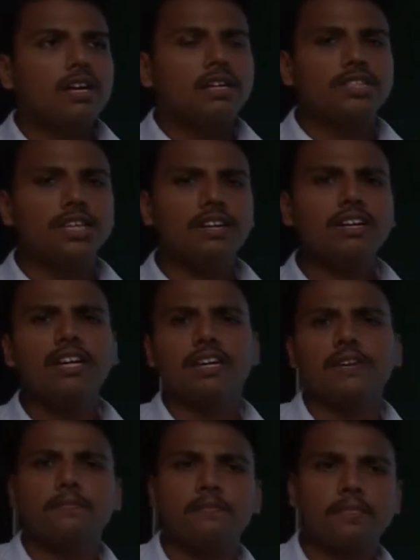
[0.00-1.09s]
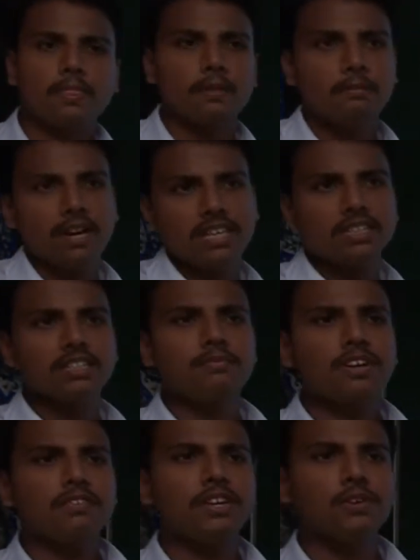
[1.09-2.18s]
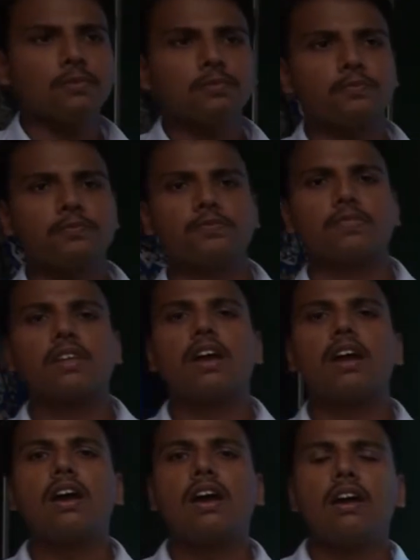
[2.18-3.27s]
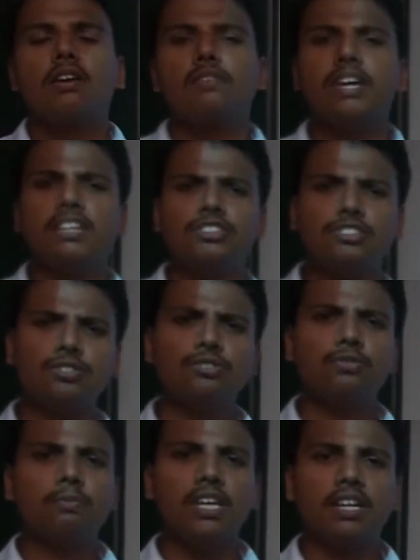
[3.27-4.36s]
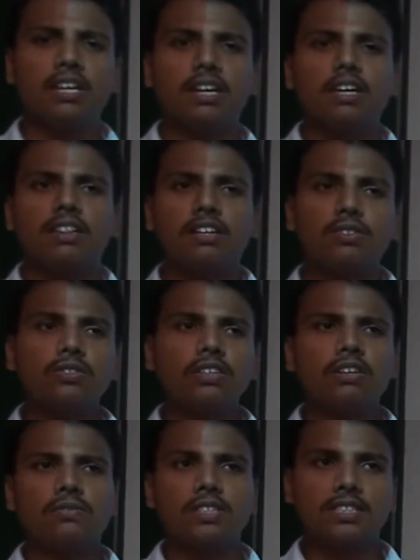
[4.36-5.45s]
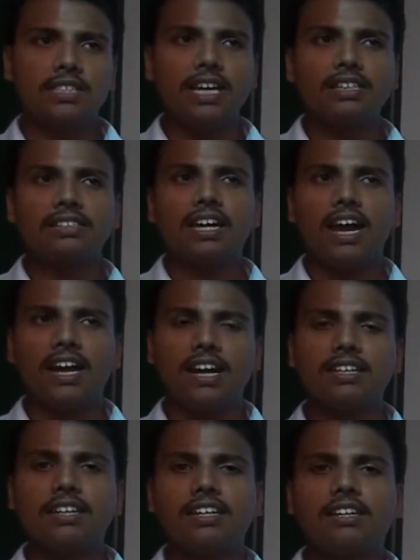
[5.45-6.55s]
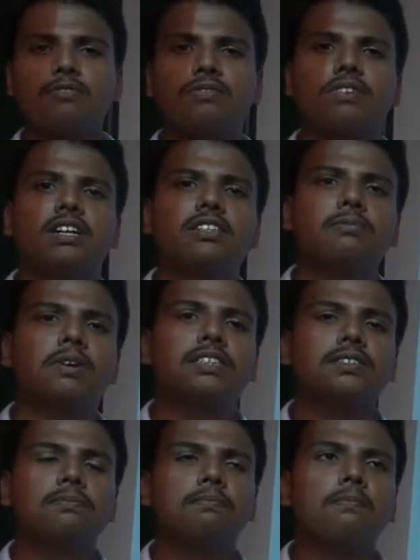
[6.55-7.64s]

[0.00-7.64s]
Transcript: Generally, by the term revenue, we construe to mean the total of the sales and other income of an enterprise.